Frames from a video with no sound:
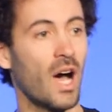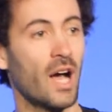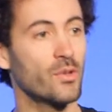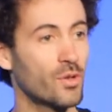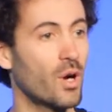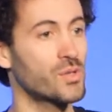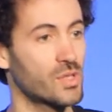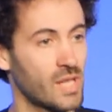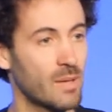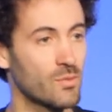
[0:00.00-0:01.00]
undergoes
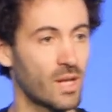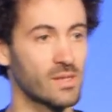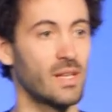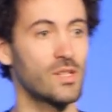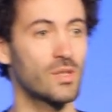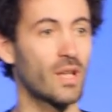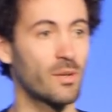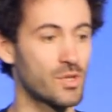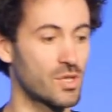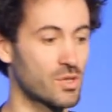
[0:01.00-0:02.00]
the same translation that I
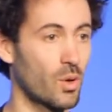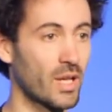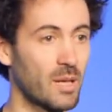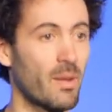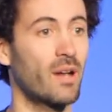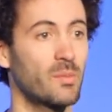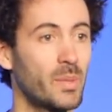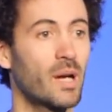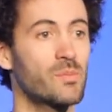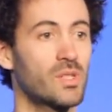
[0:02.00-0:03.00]
was just talking about. It
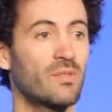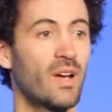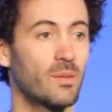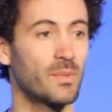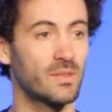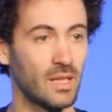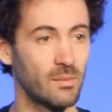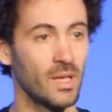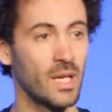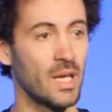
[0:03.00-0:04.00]
becomes a development
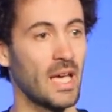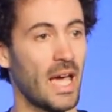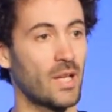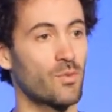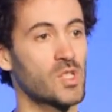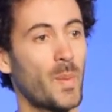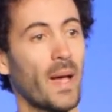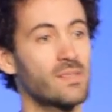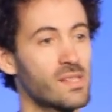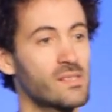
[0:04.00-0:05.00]
team. It
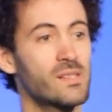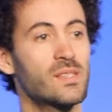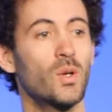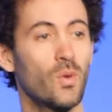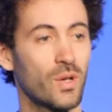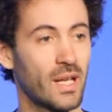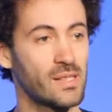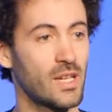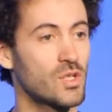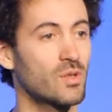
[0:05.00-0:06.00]
respects existing
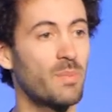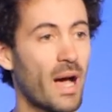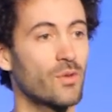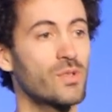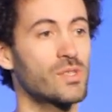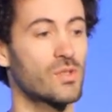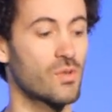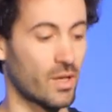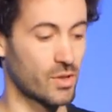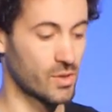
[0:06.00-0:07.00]
organizational boundaries and
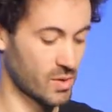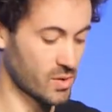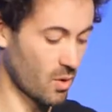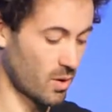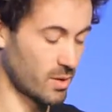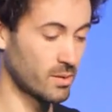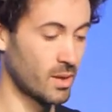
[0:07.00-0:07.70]
structures and so on.